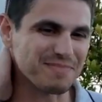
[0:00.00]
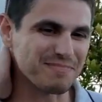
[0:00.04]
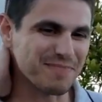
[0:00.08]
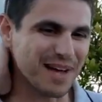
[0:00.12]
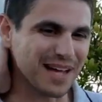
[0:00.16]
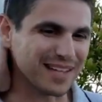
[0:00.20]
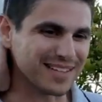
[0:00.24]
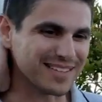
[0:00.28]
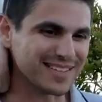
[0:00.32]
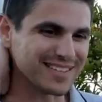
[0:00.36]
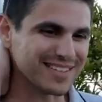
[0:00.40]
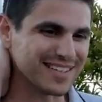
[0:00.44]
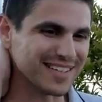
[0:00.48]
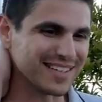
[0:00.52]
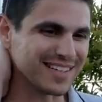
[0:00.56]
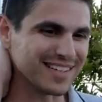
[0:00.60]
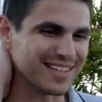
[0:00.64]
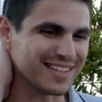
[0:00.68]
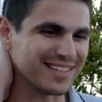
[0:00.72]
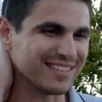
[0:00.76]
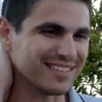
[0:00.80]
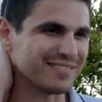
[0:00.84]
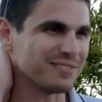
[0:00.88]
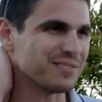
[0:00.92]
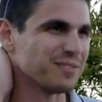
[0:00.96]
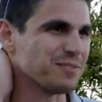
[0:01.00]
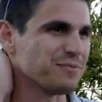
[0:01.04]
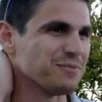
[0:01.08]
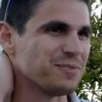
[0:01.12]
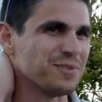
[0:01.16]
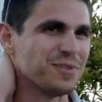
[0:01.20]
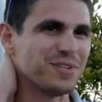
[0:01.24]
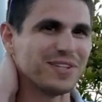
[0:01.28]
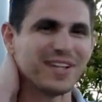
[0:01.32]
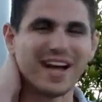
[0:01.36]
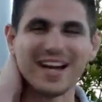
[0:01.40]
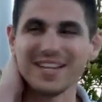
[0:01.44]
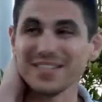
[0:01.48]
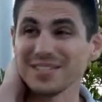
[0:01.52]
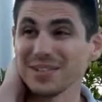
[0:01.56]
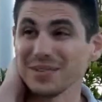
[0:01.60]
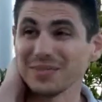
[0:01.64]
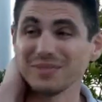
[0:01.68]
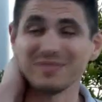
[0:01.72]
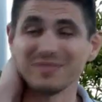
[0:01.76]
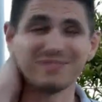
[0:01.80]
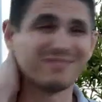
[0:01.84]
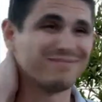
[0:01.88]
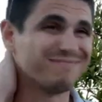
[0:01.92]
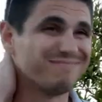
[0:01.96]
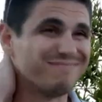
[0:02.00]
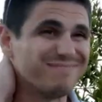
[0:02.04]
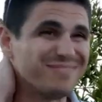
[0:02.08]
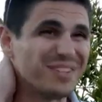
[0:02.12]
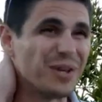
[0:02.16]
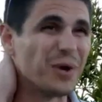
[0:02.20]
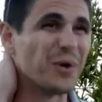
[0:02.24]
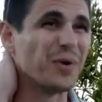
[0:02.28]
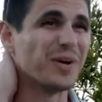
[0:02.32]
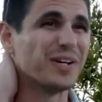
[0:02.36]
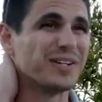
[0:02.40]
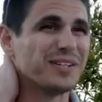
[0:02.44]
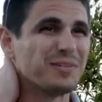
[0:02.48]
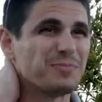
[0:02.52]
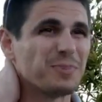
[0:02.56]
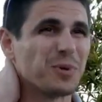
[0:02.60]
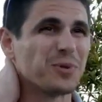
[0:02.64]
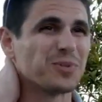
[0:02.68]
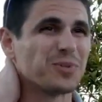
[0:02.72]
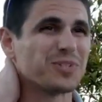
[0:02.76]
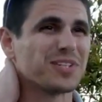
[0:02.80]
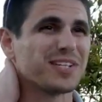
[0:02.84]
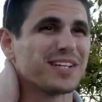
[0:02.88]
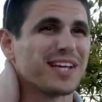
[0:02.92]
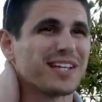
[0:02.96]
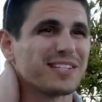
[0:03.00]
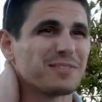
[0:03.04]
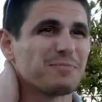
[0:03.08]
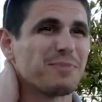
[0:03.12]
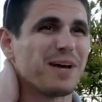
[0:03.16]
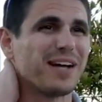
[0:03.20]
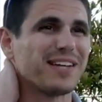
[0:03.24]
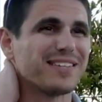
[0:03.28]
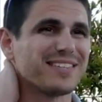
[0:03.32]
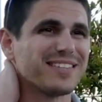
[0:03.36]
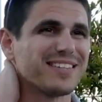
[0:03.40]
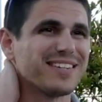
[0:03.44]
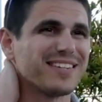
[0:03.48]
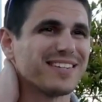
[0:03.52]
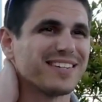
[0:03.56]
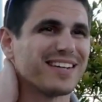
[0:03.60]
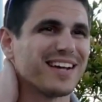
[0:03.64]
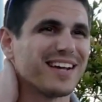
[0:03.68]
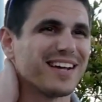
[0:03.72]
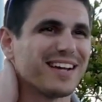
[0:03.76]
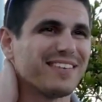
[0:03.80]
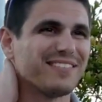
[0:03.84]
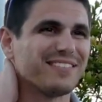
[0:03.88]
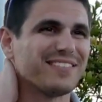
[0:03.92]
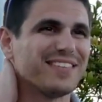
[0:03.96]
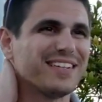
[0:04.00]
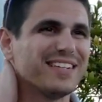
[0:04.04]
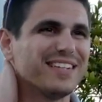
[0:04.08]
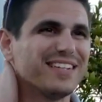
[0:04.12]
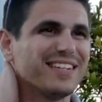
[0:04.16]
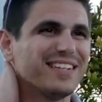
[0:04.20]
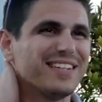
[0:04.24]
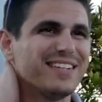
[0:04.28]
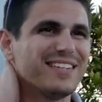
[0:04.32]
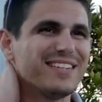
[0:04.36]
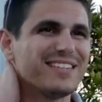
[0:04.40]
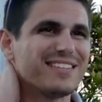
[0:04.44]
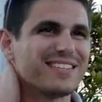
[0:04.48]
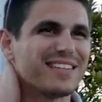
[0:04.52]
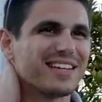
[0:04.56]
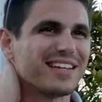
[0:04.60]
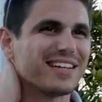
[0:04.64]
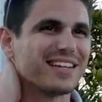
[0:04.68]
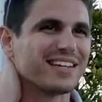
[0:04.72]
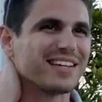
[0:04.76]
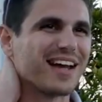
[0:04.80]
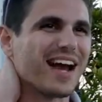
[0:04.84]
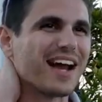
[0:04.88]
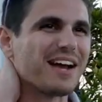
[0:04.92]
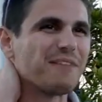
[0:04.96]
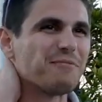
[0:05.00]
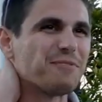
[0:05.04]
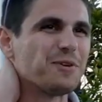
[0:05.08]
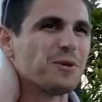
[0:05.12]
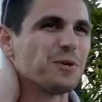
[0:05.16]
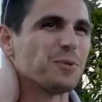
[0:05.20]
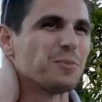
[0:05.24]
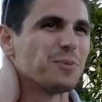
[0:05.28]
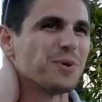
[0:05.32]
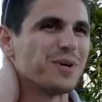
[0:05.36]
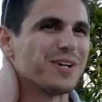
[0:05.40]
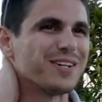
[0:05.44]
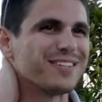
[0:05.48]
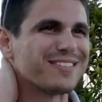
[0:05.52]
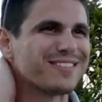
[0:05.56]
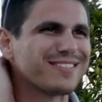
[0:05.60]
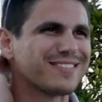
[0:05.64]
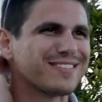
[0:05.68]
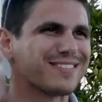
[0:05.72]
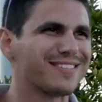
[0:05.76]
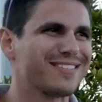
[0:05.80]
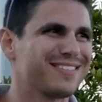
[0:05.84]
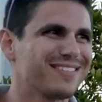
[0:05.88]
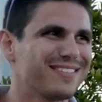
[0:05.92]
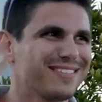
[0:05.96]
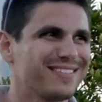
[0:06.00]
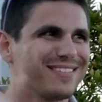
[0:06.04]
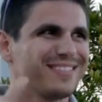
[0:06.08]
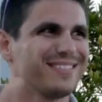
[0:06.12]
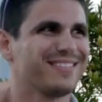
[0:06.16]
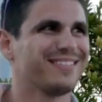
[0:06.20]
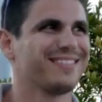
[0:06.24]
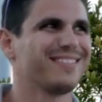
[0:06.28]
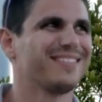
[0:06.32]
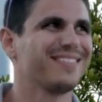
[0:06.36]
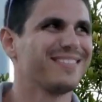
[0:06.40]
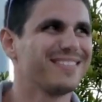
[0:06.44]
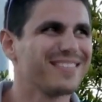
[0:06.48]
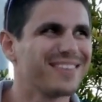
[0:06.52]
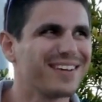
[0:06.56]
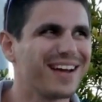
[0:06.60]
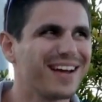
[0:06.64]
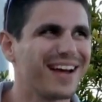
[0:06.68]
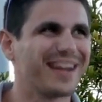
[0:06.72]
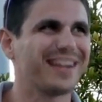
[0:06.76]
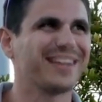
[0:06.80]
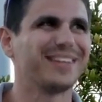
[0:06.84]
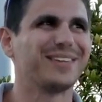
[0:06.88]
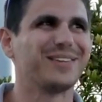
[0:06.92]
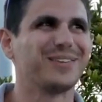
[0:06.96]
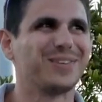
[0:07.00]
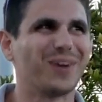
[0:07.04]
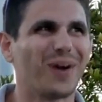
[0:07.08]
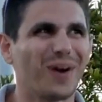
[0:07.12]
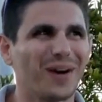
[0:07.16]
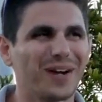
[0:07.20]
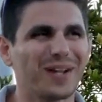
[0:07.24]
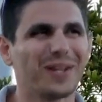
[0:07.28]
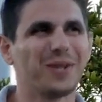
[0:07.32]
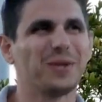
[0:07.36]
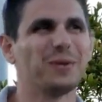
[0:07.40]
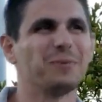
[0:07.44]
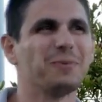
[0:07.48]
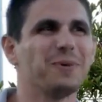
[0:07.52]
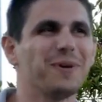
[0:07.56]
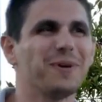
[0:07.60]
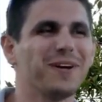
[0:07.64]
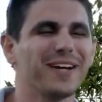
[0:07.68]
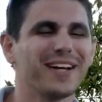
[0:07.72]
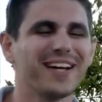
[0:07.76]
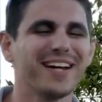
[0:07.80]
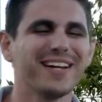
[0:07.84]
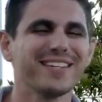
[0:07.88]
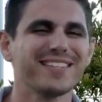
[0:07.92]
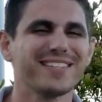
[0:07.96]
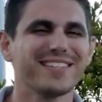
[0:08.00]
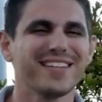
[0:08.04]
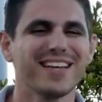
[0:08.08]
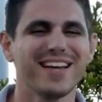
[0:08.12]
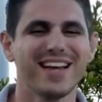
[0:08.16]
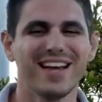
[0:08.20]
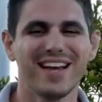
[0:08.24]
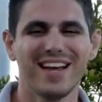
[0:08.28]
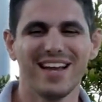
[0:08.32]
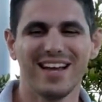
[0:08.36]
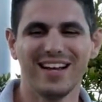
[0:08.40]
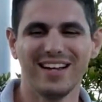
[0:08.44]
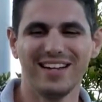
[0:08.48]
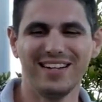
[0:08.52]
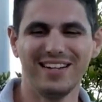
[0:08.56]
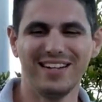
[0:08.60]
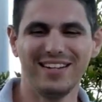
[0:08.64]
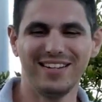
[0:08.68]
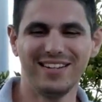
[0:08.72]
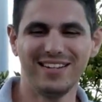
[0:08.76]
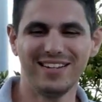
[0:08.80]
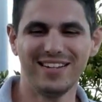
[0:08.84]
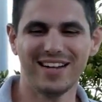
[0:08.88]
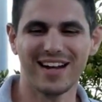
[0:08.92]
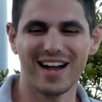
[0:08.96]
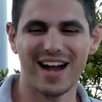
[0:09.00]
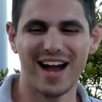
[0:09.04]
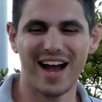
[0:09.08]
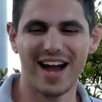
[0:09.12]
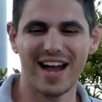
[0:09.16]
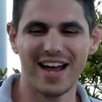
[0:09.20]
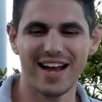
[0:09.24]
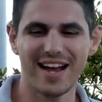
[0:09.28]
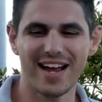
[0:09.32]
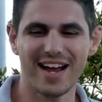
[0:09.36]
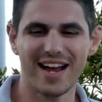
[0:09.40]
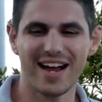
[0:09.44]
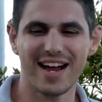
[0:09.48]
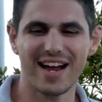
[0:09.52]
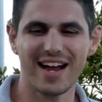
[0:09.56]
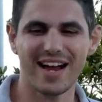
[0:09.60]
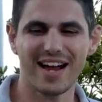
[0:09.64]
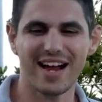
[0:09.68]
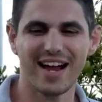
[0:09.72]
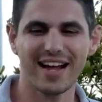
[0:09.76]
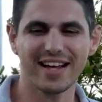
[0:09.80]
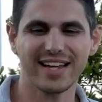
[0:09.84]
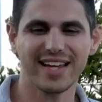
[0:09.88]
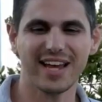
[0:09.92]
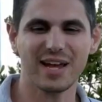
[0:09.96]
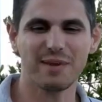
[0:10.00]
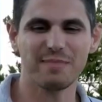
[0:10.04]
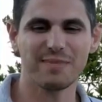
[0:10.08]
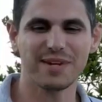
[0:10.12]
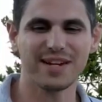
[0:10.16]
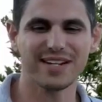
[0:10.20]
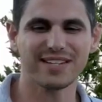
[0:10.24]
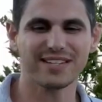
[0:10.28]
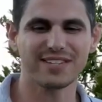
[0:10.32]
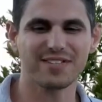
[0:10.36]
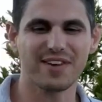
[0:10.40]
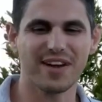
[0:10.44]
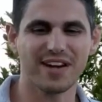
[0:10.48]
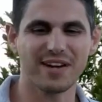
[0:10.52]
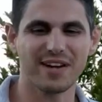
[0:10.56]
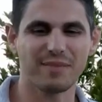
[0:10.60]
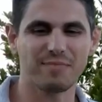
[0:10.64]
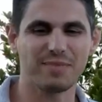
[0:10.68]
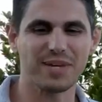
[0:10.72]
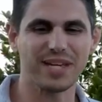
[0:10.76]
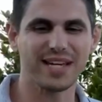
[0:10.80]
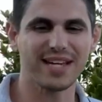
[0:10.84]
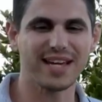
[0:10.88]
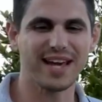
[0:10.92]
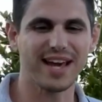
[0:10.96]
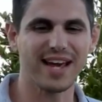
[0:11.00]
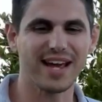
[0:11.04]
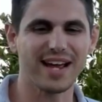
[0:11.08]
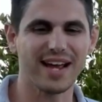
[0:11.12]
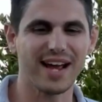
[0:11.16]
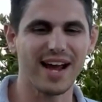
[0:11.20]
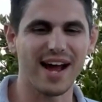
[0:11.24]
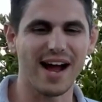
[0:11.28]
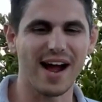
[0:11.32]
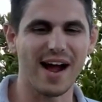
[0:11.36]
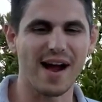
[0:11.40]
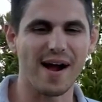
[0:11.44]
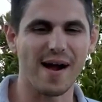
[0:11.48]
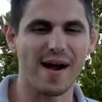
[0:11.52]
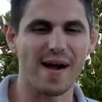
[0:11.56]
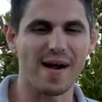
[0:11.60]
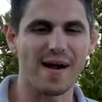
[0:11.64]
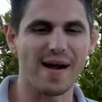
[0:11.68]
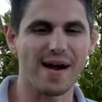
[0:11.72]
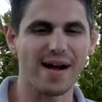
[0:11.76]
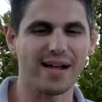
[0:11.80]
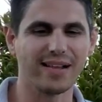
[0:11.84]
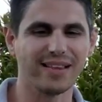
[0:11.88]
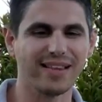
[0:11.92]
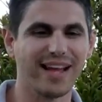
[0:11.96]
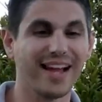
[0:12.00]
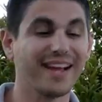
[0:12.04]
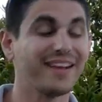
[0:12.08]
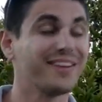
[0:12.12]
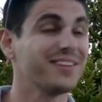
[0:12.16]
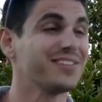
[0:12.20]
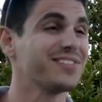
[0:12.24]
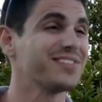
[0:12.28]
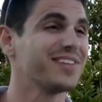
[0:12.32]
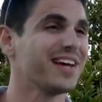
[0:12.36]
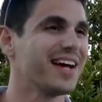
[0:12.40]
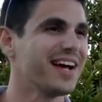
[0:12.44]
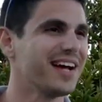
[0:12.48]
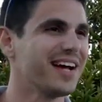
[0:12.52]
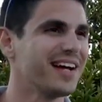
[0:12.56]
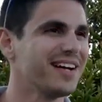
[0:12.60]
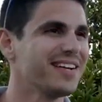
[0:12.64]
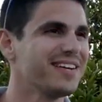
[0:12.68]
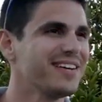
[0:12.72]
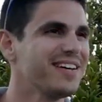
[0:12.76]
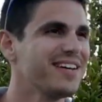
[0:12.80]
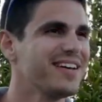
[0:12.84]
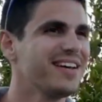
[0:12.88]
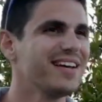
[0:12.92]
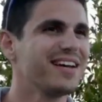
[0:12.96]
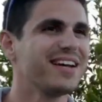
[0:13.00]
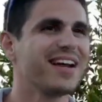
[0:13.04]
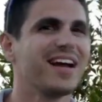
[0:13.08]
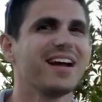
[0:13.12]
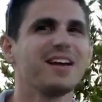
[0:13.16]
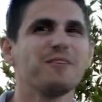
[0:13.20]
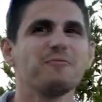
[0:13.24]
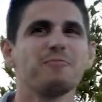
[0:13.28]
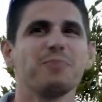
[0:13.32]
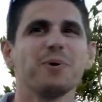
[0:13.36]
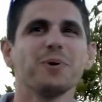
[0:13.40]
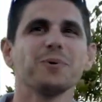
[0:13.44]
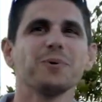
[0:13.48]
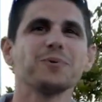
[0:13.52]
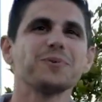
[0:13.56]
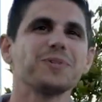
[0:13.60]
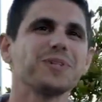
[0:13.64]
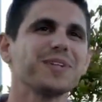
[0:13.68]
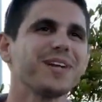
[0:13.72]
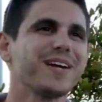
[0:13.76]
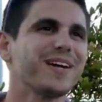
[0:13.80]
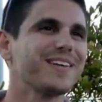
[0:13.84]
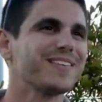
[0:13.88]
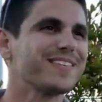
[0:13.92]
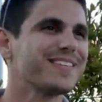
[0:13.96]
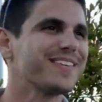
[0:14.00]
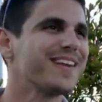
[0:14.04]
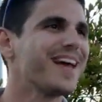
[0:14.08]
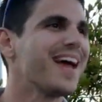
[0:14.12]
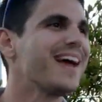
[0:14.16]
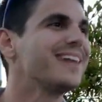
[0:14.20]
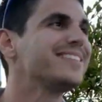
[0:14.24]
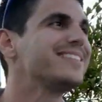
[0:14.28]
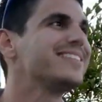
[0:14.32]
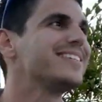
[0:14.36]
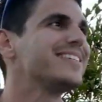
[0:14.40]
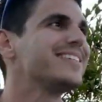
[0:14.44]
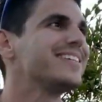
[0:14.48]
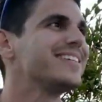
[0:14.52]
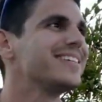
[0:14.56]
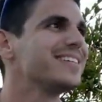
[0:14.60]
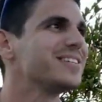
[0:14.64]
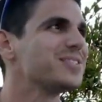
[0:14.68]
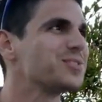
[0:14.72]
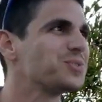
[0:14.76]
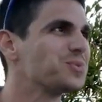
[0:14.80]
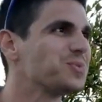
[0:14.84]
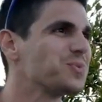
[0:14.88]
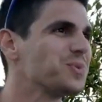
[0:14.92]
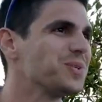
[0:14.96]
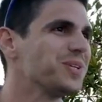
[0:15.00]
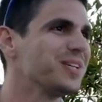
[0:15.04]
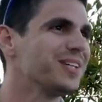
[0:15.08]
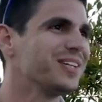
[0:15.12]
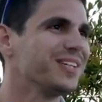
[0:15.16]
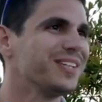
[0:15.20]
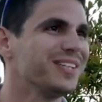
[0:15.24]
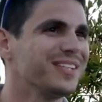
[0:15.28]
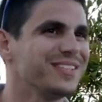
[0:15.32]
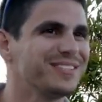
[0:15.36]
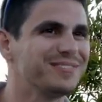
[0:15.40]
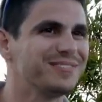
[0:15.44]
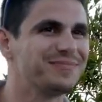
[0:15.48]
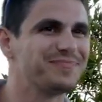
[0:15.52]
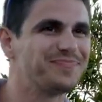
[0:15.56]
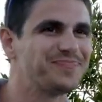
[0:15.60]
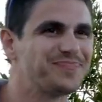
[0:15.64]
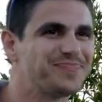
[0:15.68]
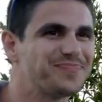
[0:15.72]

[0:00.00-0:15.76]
Palestinian. If you guys don't know it, it's posing as a Palestinian, kind of saying, kind of humorous, kind of dark humor, I guess. I came in as trying to be a lighter side, kind of posing as an anti-Israel